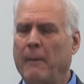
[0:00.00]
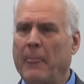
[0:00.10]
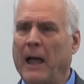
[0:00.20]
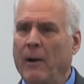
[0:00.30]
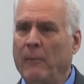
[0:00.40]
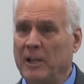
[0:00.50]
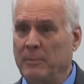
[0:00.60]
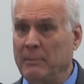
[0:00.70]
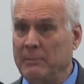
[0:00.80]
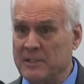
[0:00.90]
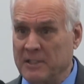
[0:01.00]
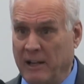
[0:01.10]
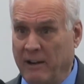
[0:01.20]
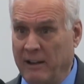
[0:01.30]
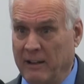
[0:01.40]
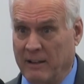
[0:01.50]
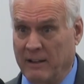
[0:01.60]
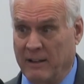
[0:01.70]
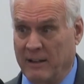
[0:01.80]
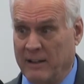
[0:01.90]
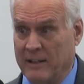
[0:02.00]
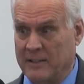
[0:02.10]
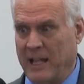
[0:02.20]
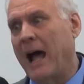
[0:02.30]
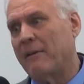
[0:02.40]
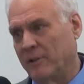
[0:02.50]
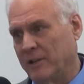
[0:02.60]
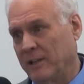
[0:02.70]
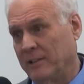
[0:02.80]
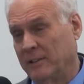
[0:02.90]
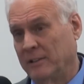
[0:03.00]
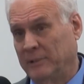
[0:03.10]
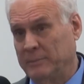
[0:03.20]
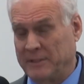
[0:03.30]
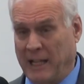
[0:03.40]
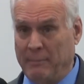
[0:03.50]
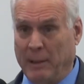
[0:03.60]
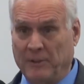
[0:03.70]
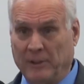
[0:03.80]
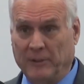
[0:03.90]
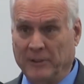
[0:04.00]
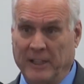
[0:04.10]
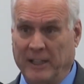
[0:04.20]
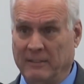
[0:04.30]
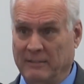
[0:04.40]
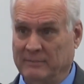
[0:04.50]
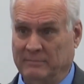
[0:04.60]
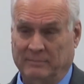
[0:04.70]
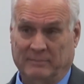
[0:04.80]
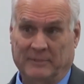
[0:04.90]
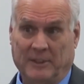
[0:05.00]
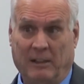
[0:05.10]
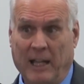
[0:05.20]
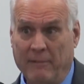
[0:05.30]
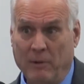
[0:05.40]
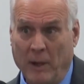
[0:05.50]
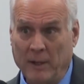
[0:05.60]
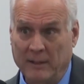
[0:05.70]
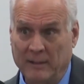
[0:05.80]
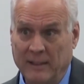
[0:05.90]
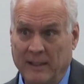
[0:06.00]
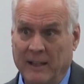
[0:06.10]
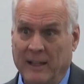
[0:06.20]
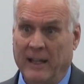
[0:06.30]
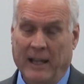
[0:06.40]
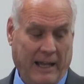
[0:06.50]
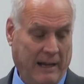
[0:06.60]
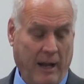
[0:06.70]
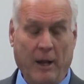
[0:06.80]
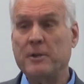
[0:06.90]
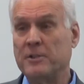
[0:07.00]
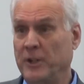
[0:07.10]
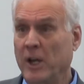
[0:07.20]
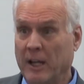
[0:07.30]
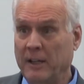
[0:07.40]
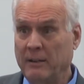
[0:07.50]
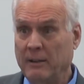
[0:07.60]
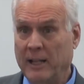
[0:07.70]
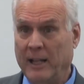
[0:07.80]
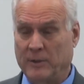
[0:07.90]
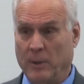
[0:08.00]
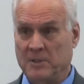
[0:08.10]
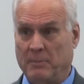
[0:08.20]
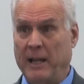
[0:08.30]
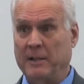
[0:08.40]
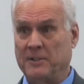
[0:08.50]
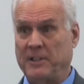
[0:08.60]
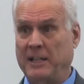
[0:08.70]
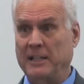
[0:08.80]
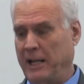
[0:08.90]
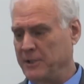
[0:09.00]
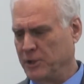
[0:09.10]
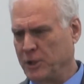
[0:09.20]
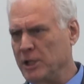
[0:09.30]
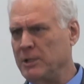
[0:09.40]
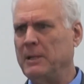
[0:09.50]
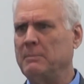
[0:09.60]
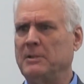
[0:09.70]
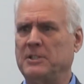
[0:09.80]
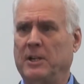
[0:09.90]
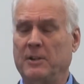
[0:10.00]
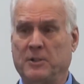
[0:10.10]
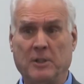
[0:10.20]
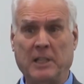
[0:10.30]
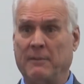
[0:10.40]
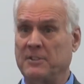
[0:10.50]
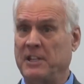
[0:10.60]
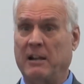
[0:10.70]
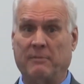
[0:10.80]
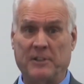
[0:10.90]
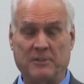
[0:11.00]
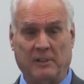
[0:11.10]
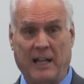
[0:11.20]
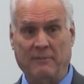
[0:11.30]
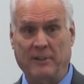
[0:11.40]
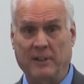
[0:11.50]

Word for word: I wanted to be a missionary to Africa from the time I was a little kid. That's all I ever wanted. And I understood, in terms of my understanding, that it's good to be a missionary, it's good to have a sacrificial life, and